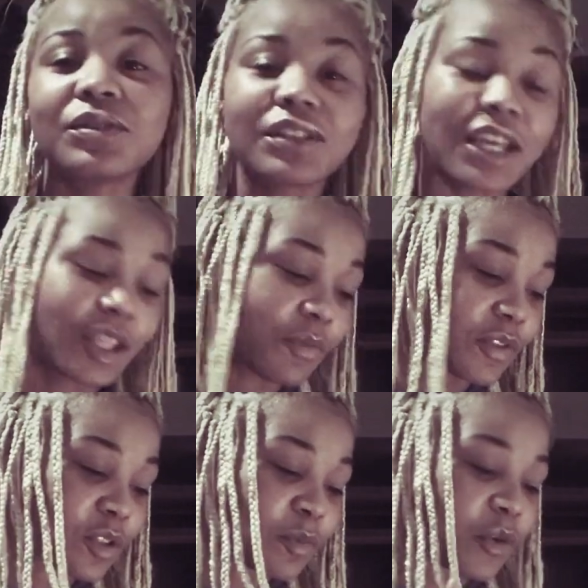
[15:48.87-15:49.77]
Thank you
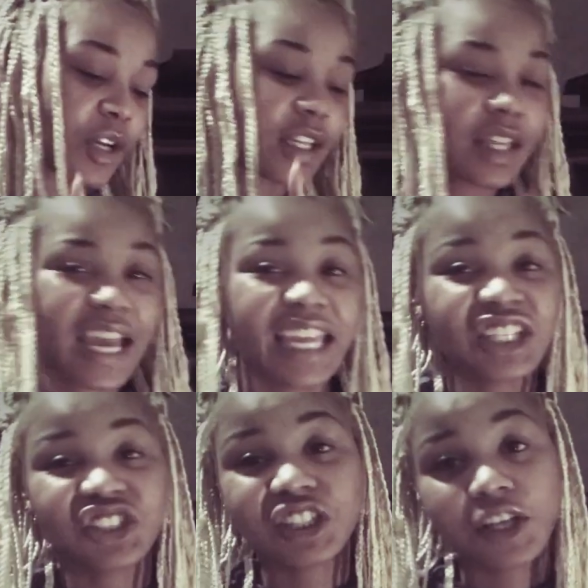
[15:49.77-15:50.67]
for supporting. Like,
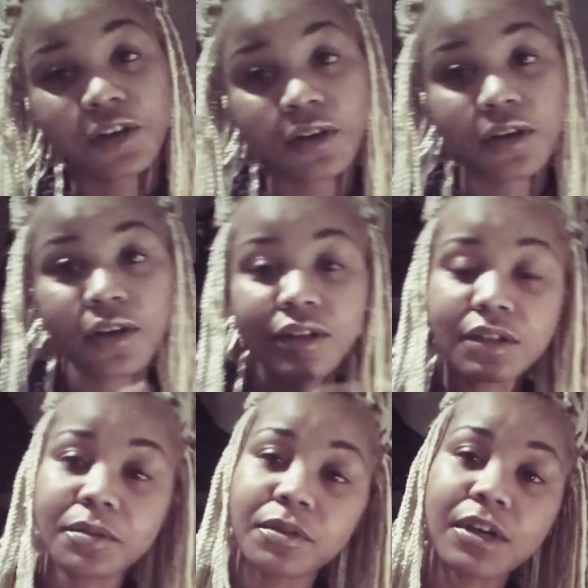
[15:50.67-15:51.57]
share,
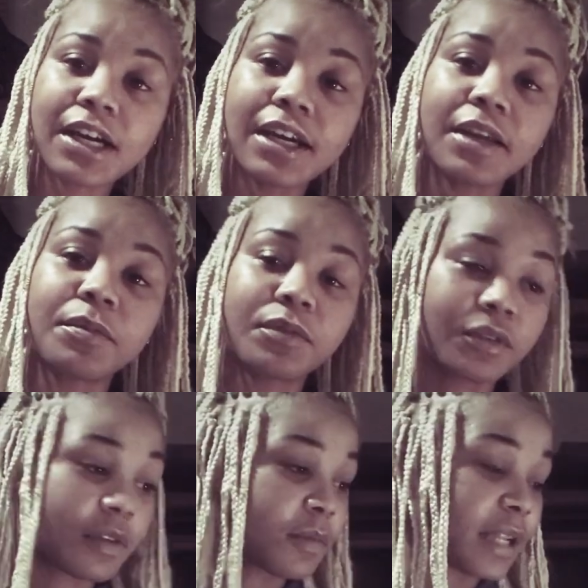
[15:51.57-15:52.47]
subscribe,
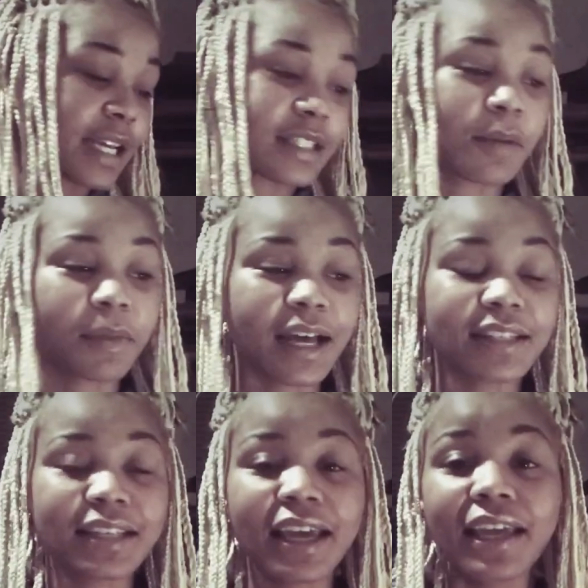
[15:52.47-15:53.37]
blase,
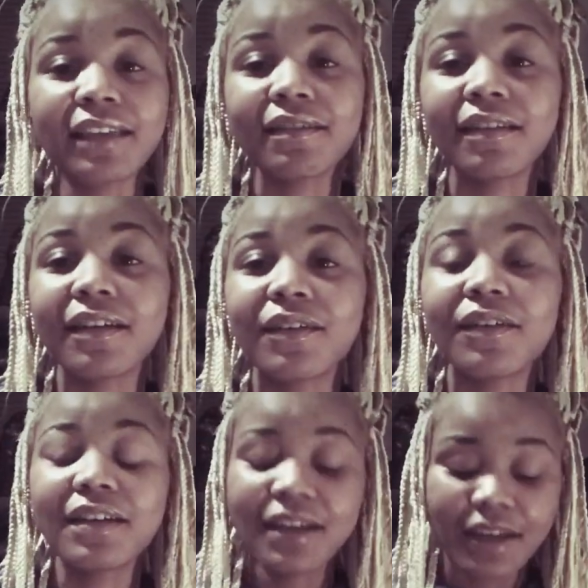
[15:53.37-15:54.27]
you know.
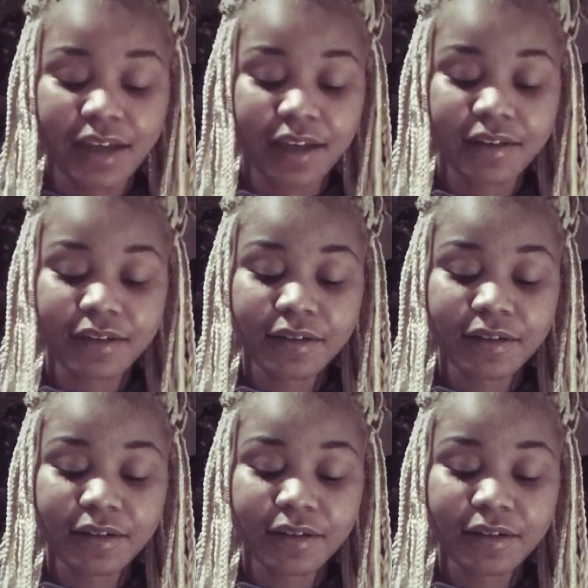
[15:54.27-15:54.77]
And